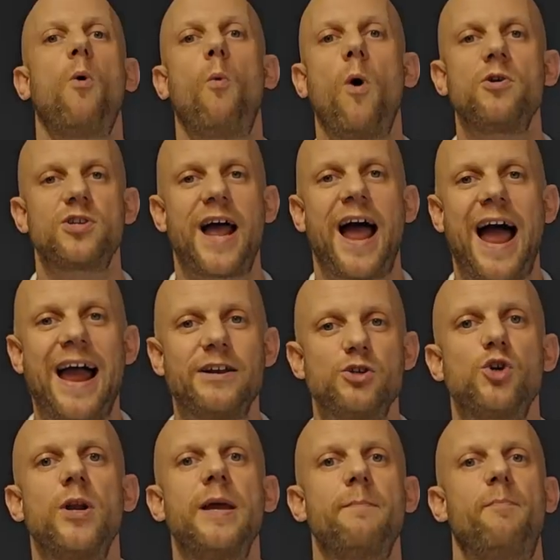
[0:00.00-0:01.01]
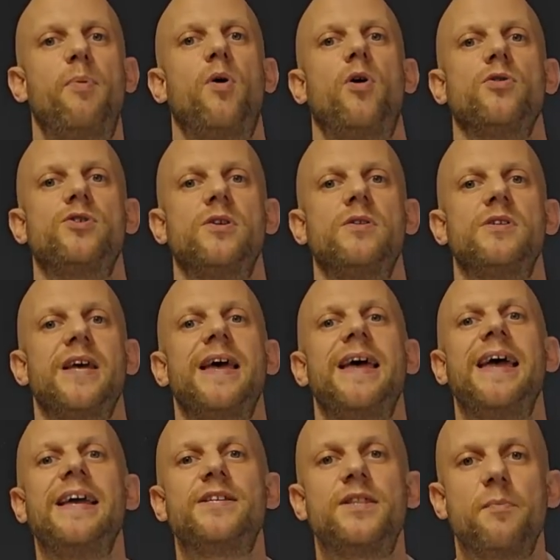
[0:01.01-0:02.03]
But what's actually important
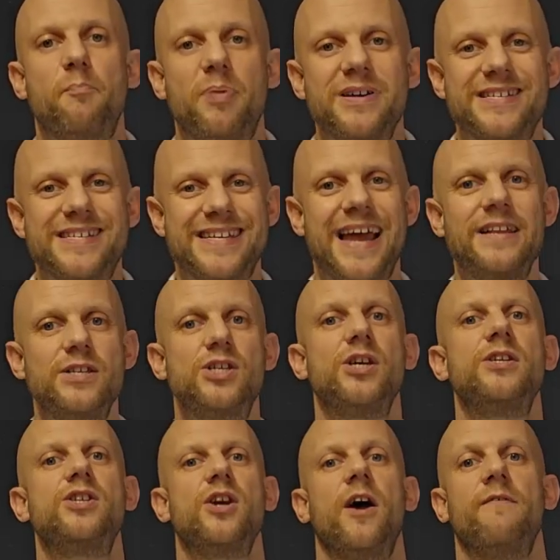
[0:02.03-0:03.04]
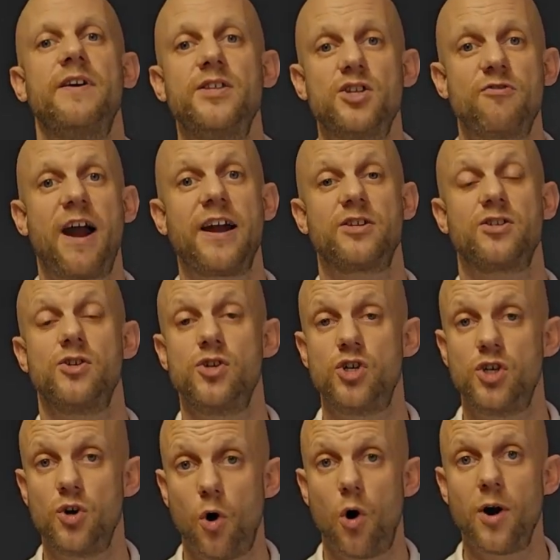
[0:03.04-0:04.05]
is the percentage of
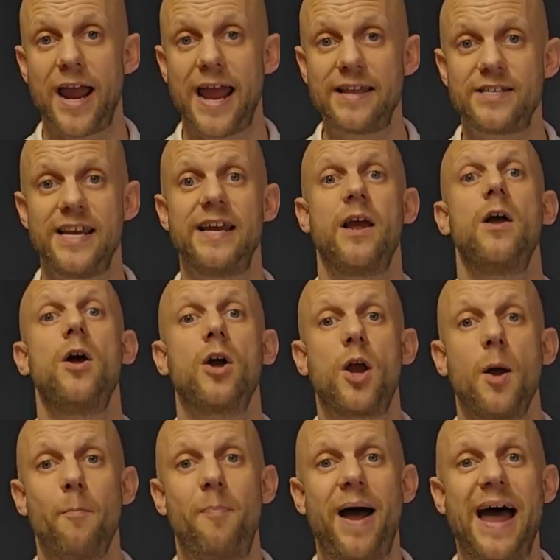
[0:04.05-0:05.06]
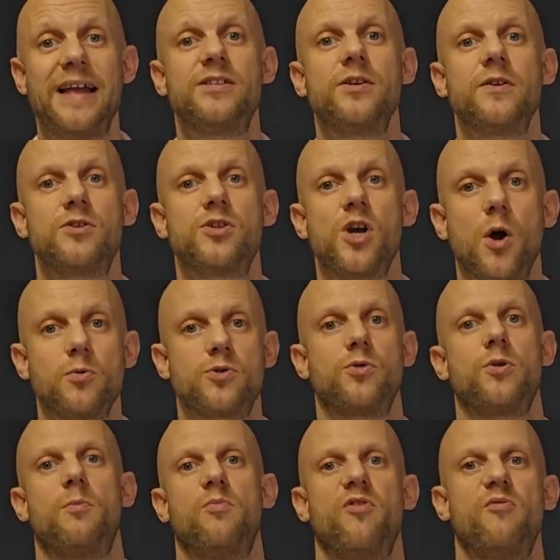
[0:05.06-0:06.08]
interactions you're getting compared to the
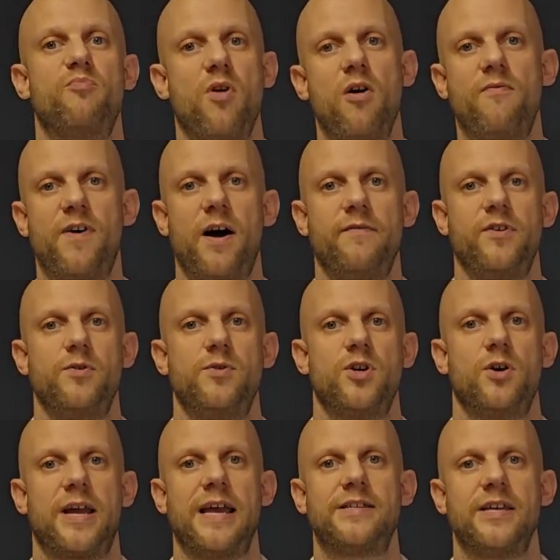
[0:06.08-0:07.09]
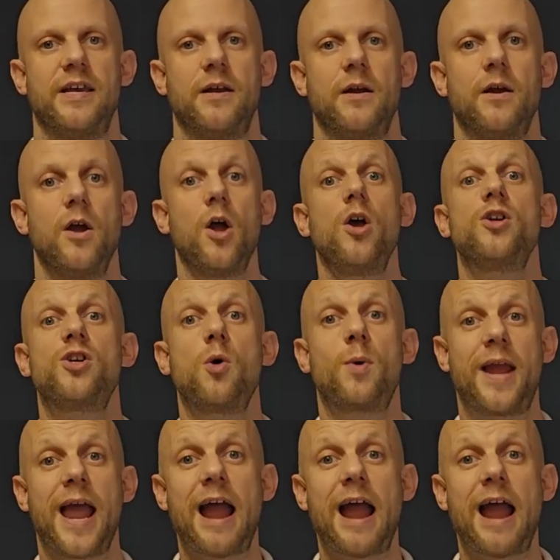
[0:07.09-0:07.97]
total number of profile views you're getting. So